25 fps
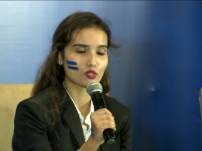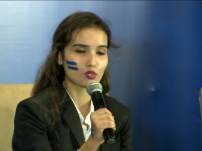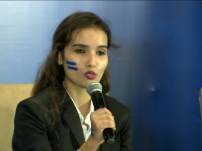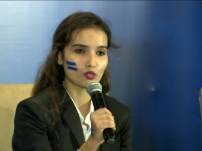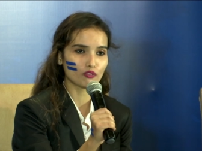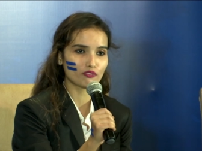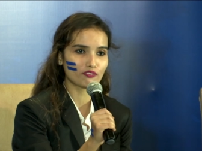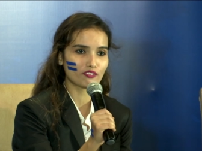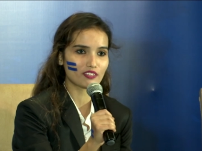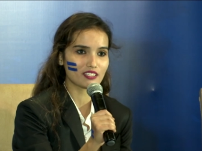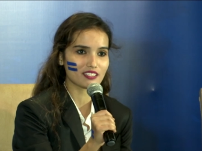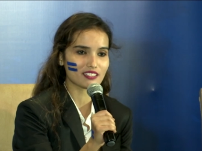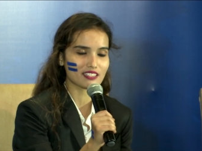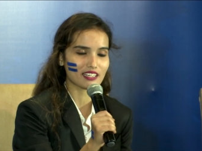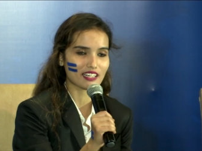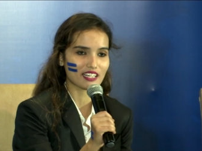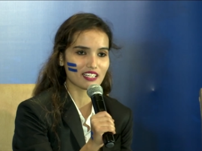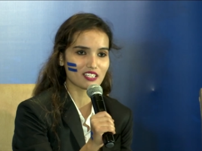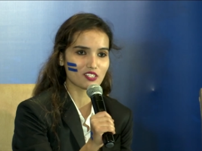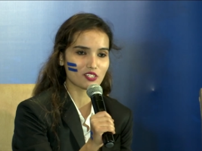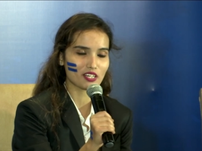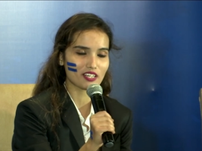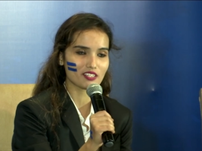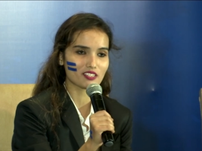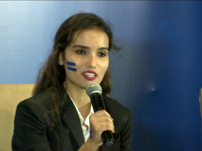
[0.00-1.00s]
go for a
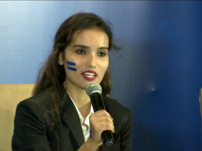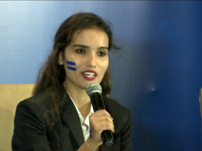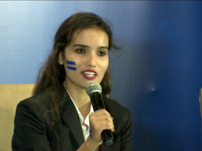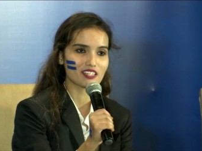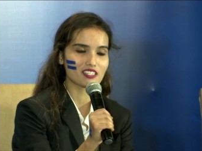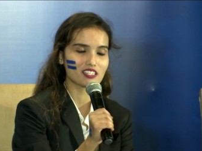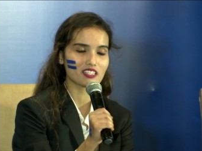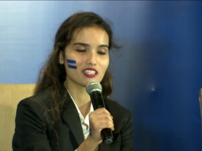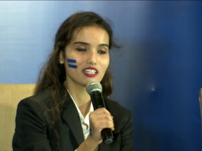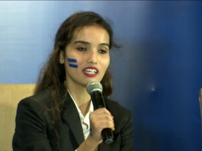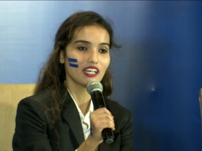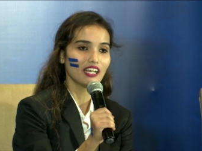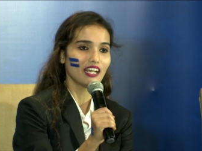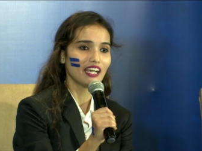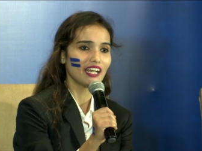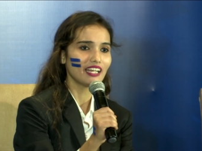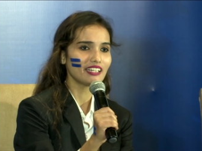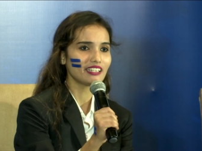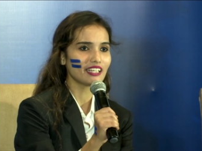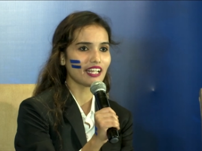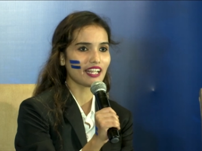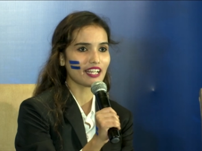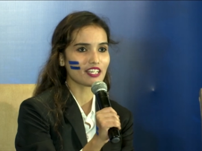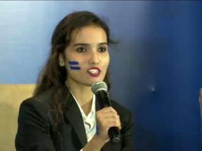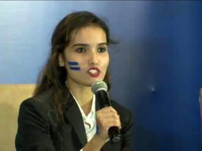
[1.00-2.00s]
secondary education at
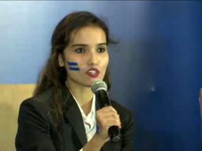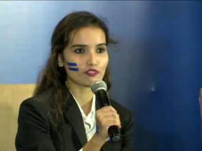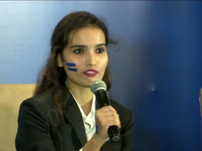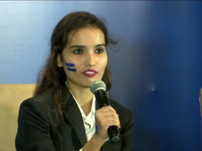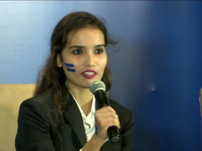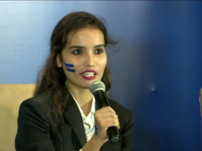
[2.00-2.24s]
the age of